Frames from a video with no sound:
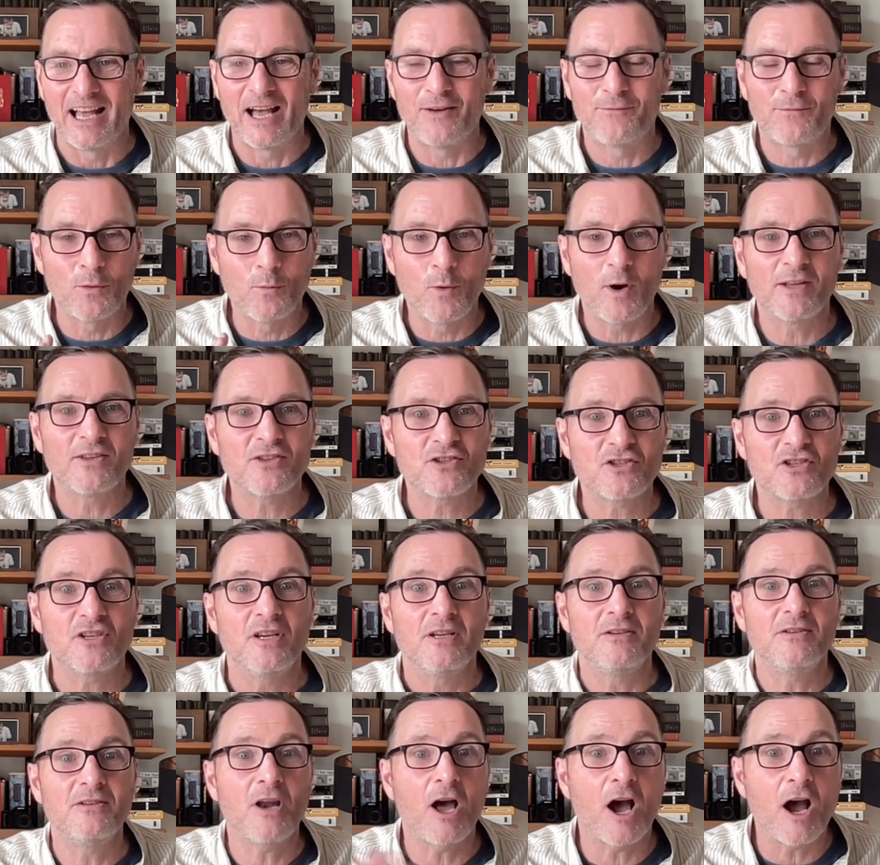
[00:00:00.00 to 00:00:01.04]
For
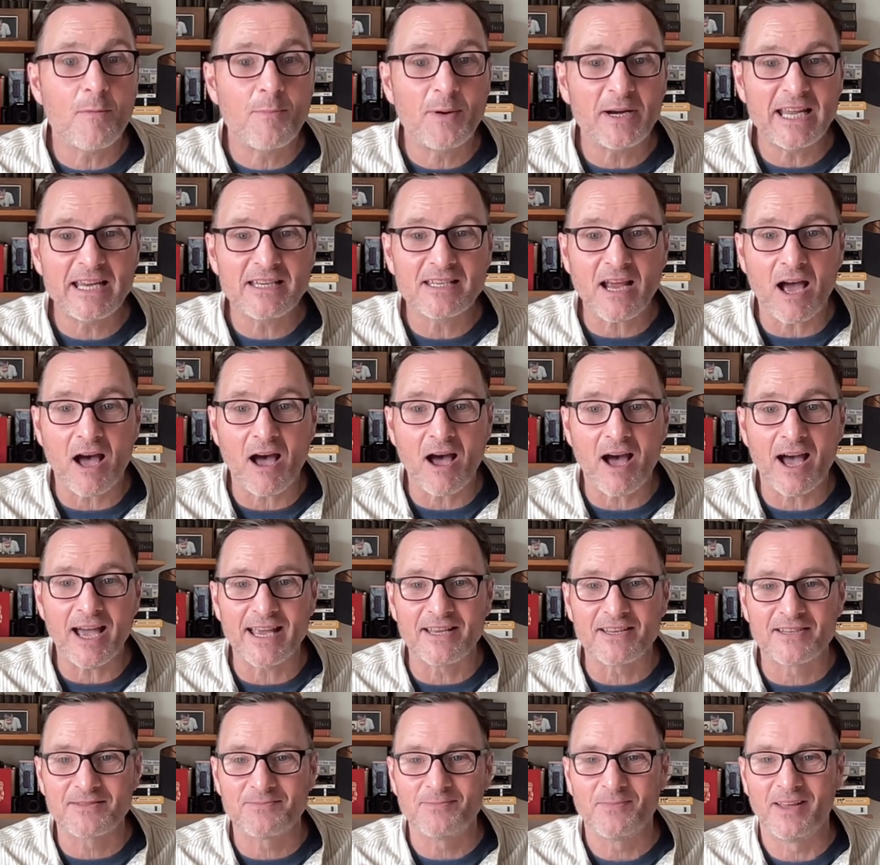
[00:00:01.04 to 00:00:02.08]
once, nobody
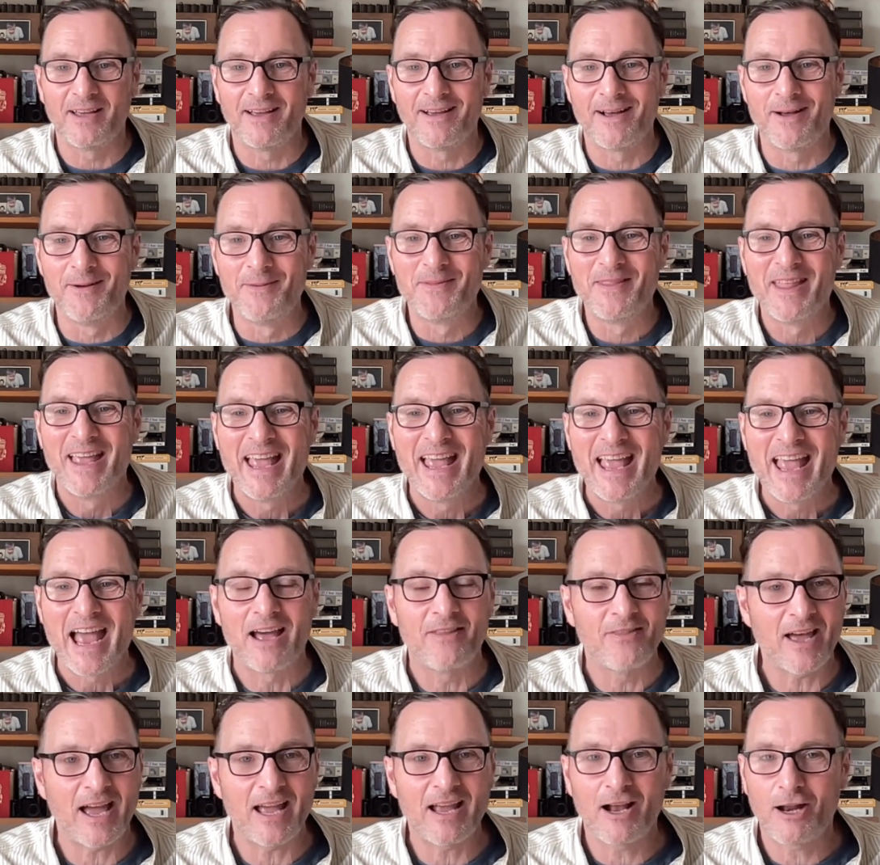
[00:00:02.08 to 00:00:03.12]
dies,
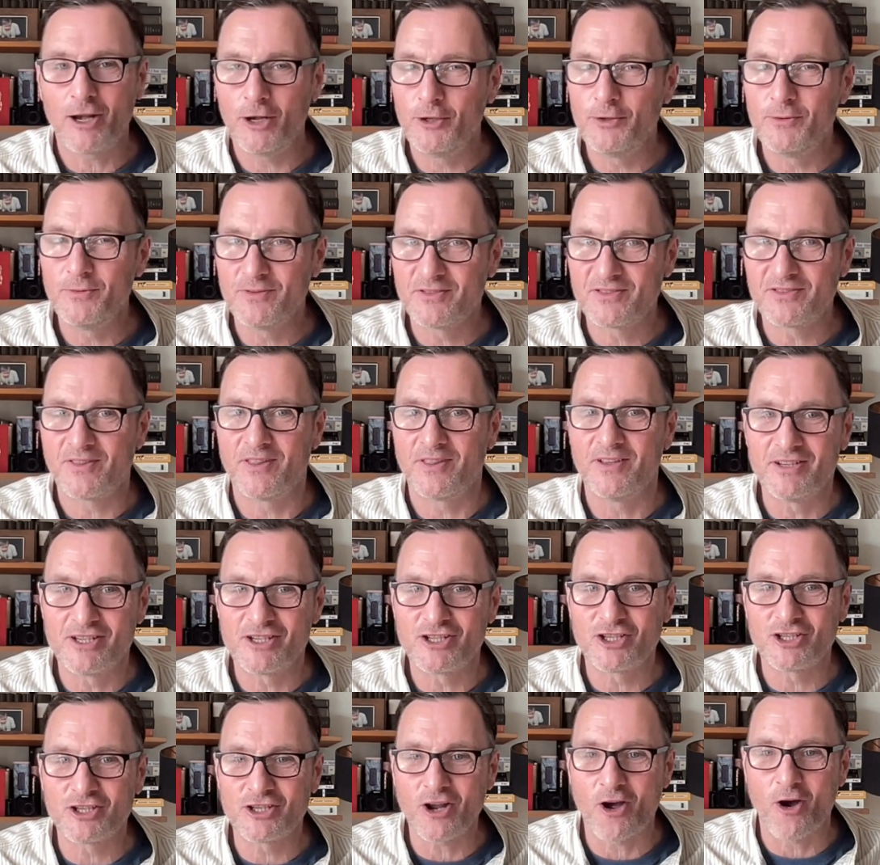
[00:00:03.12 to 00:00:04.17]
and that includes the
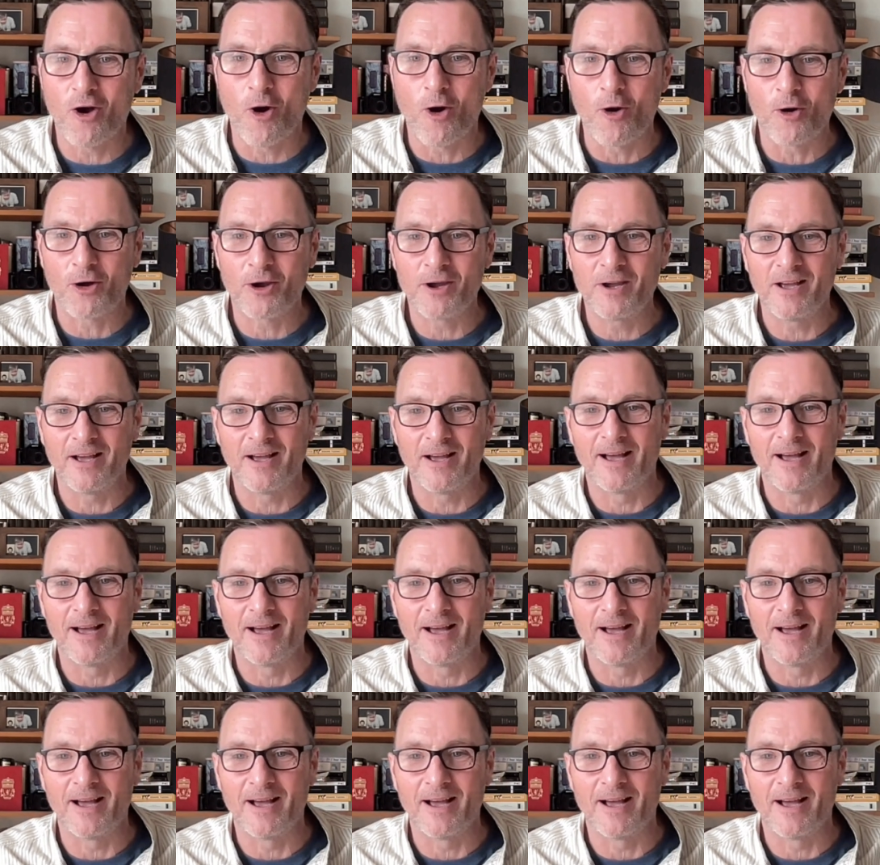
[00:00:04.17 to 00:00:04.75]
dog,